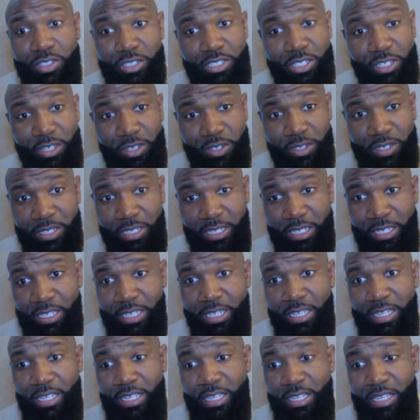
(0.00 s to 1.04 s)
journey
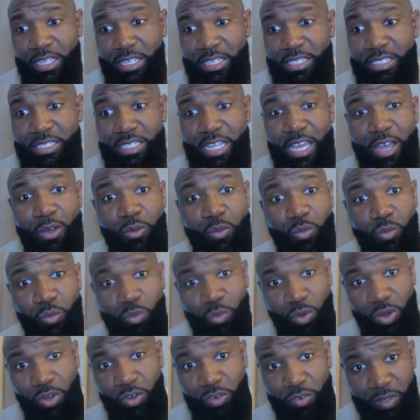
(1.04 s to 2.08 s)
it's not
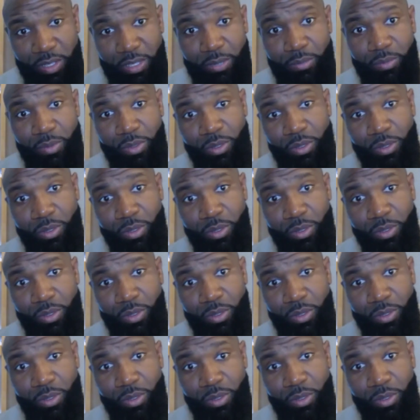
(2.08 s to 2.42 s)
worth keeping